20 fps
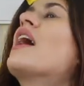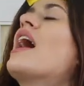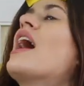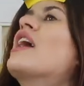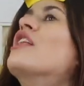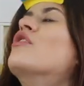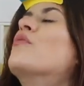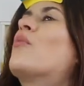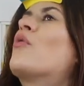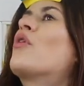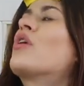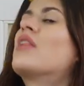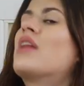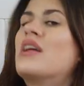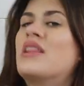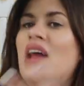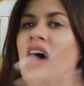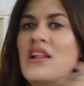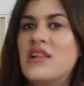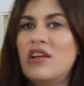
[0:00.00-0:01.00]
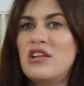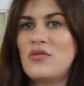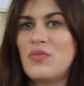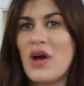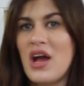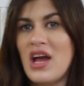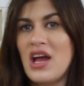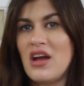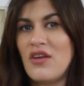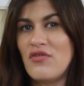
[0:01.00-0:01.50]
and you pour it like that, this
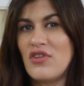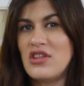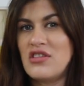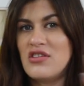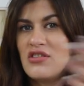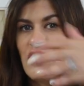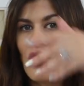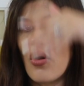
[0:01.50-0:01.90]
way it rinses